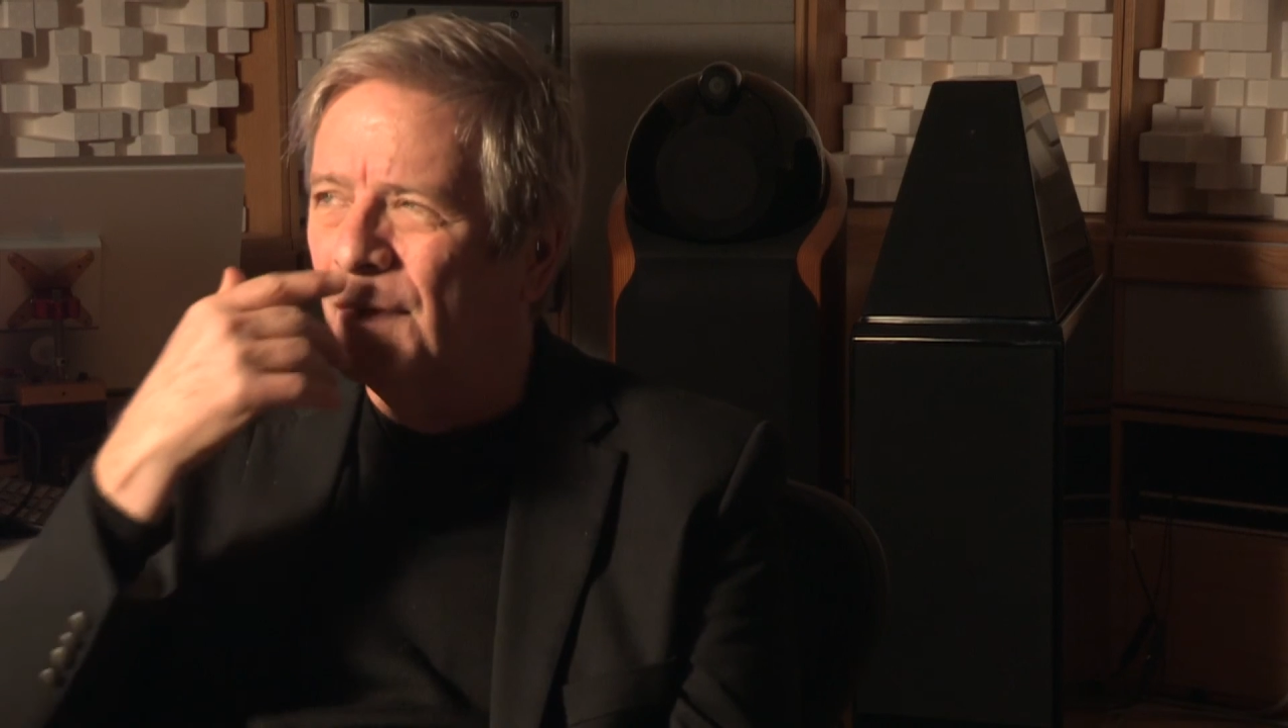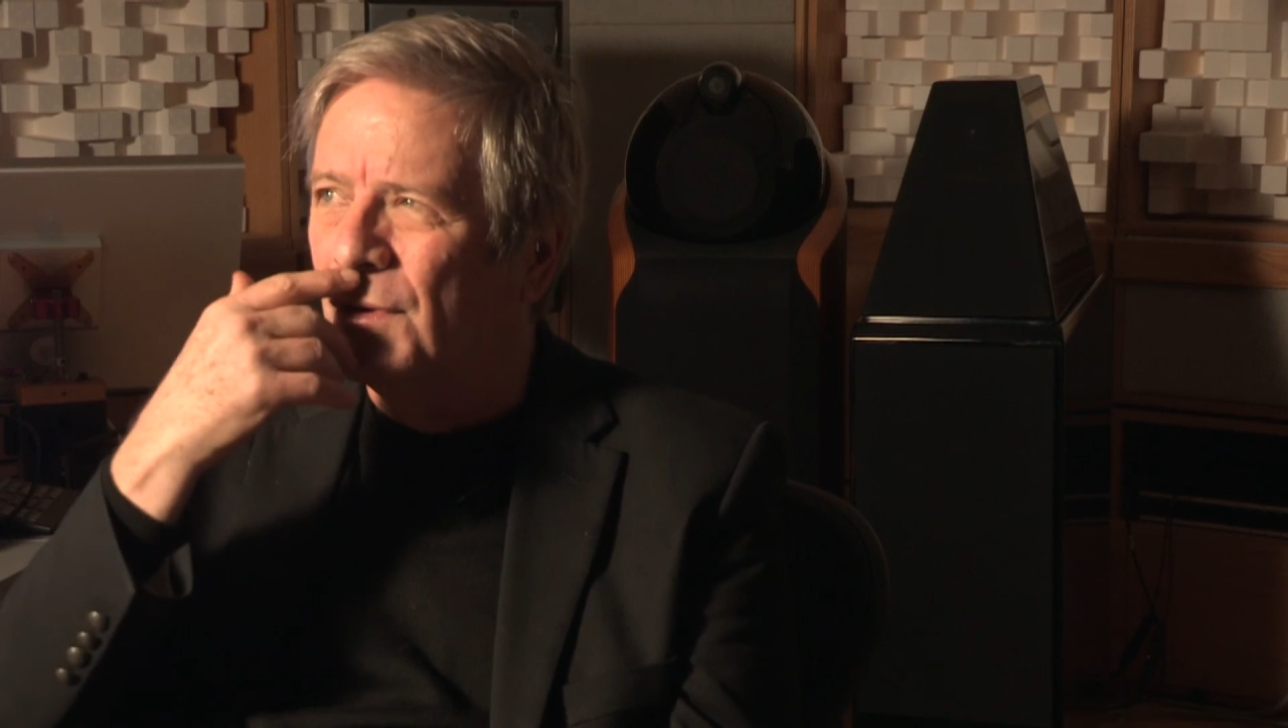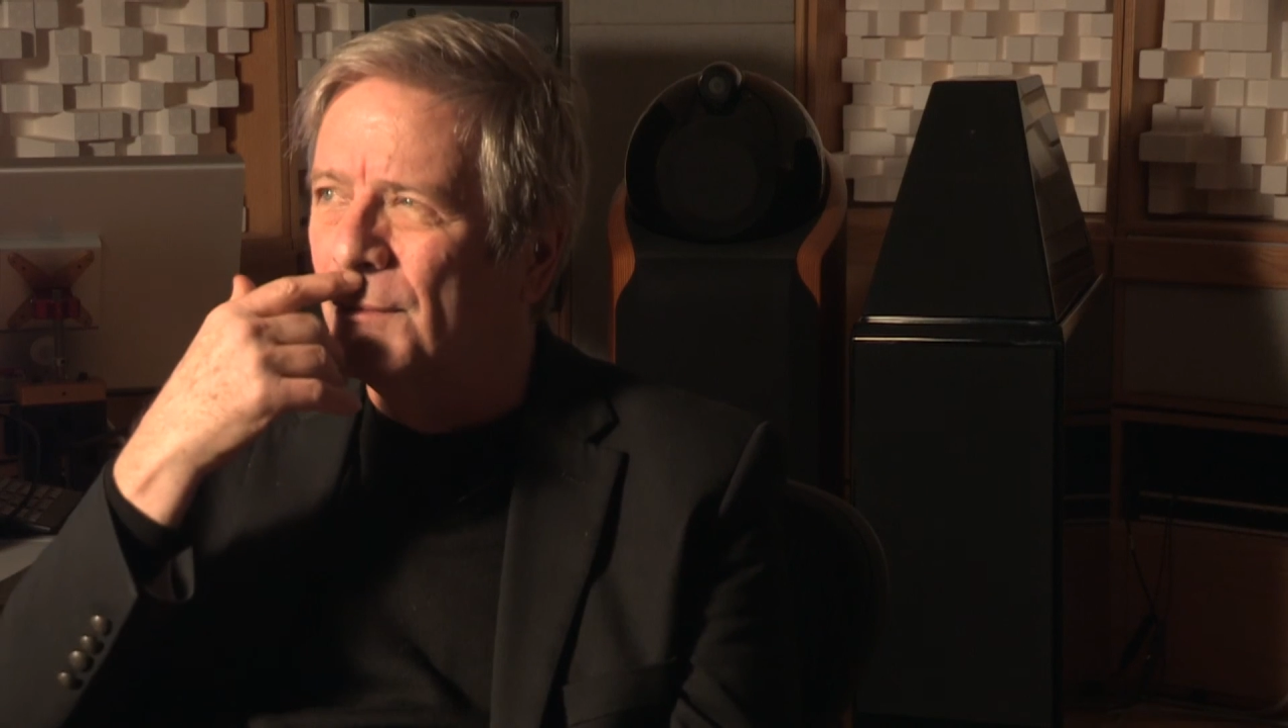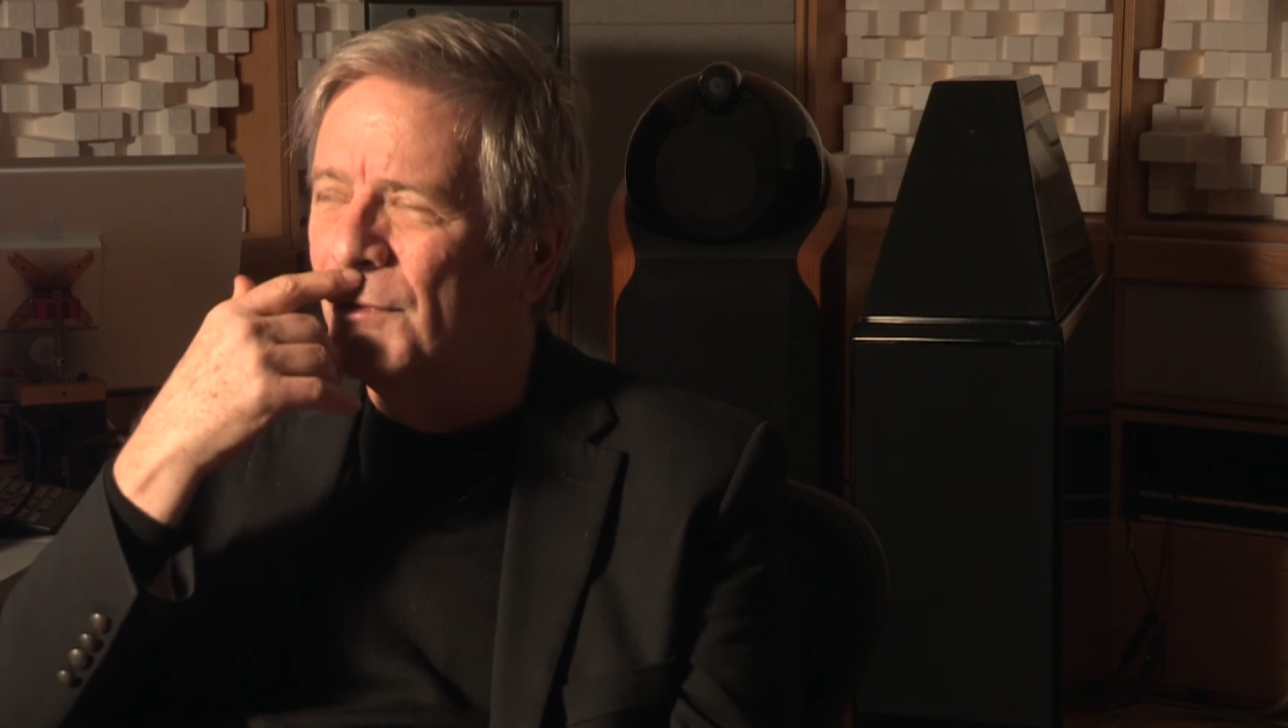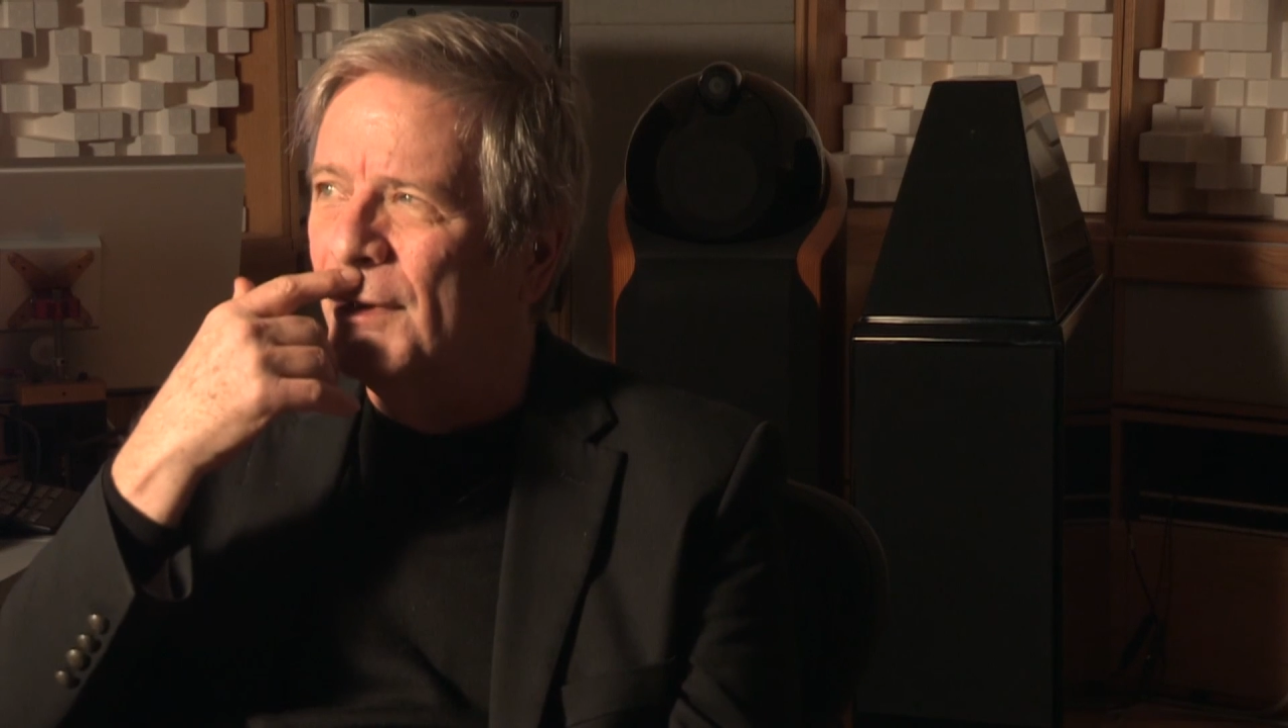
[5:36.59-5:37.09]
the
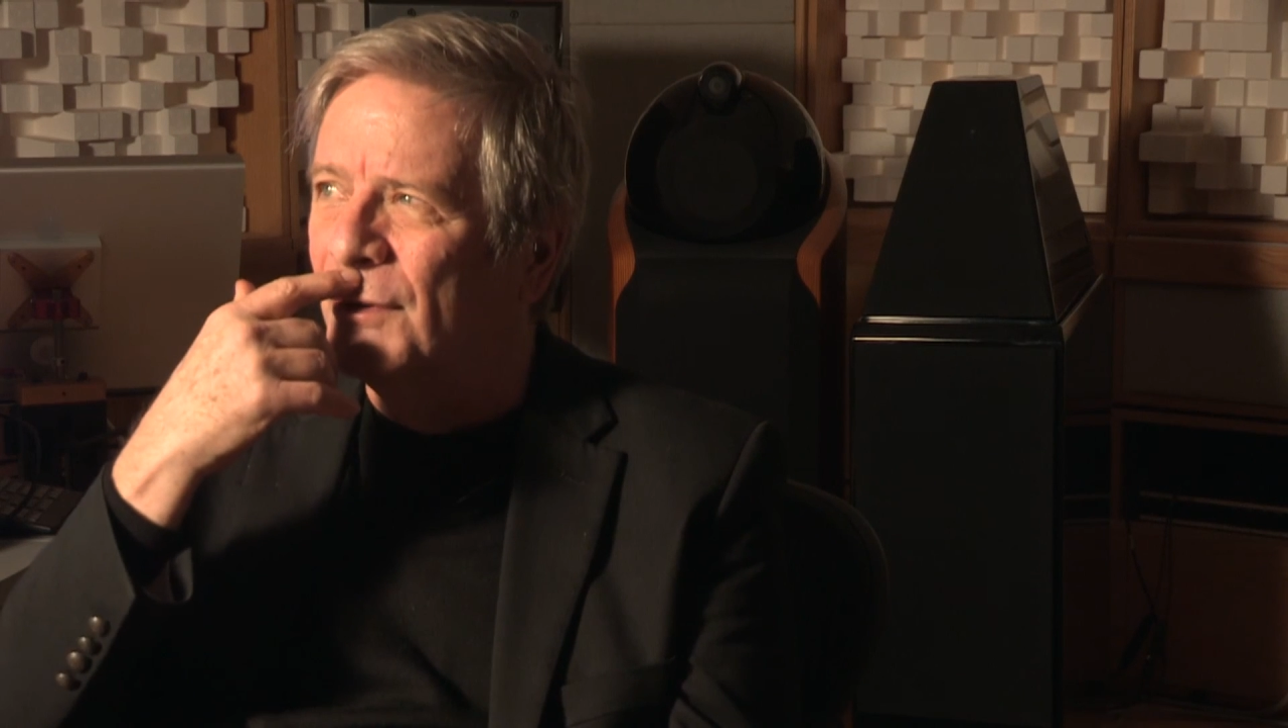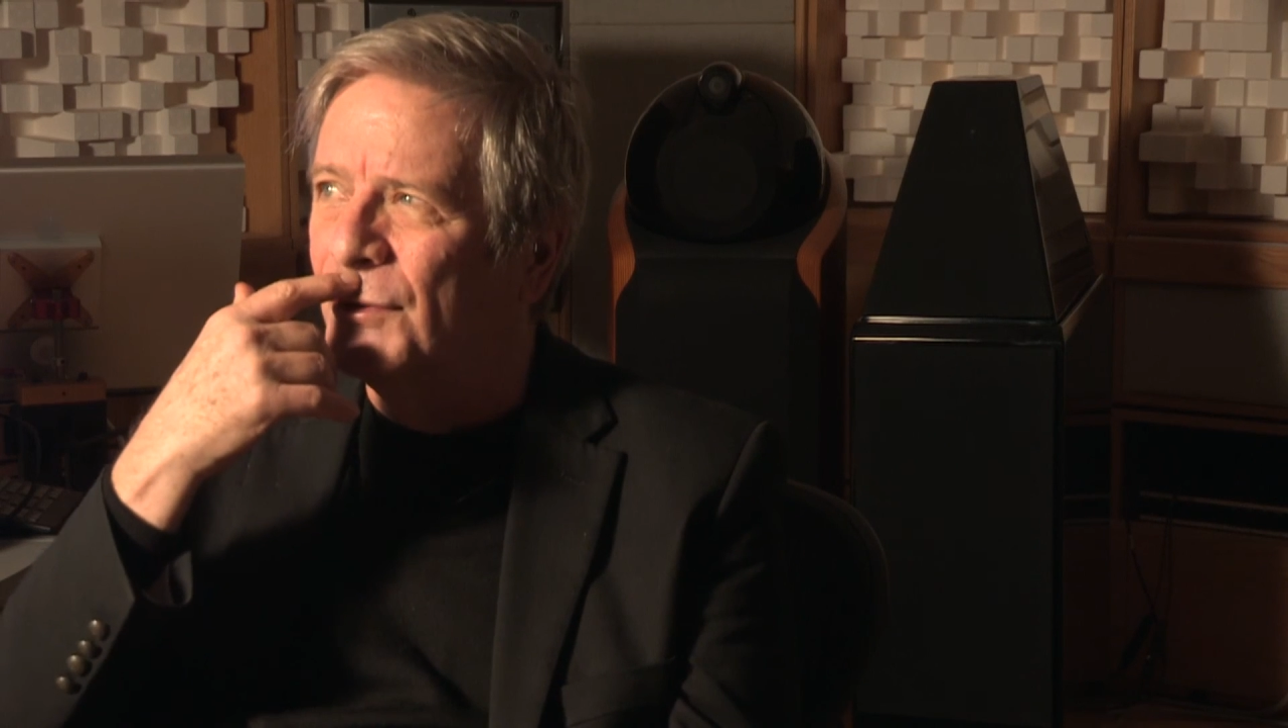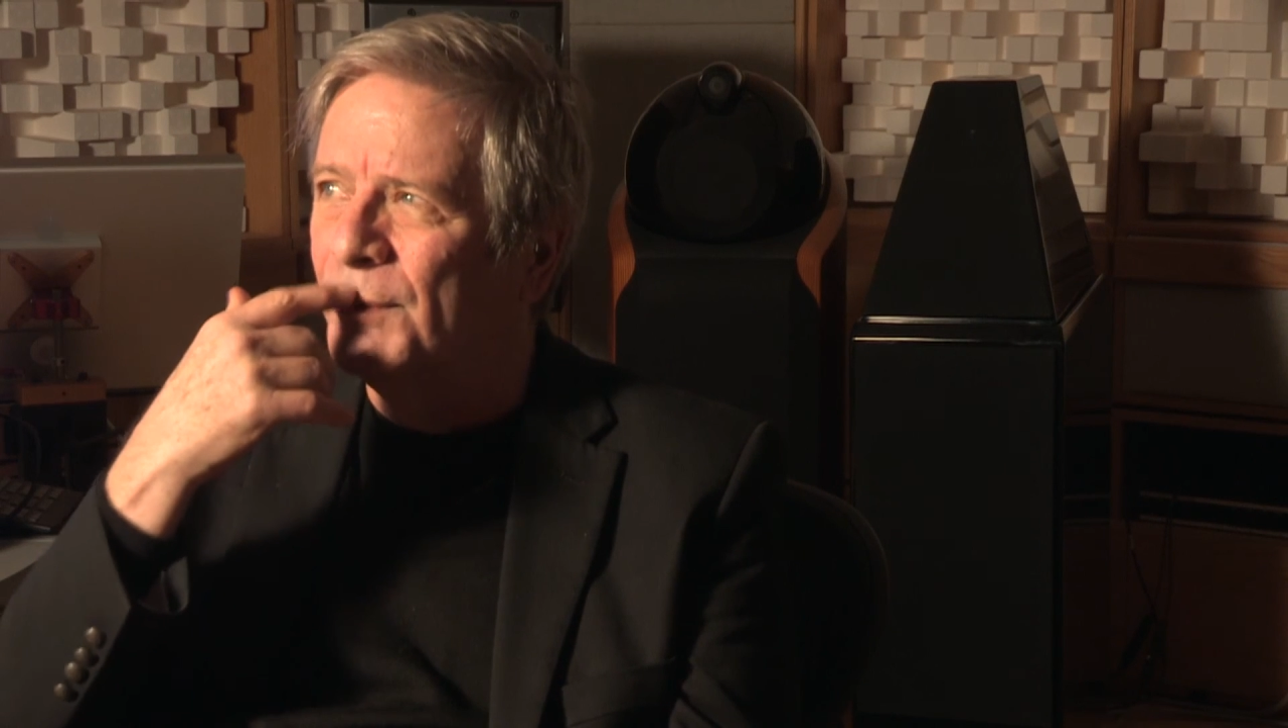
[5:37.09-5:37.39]
term creators,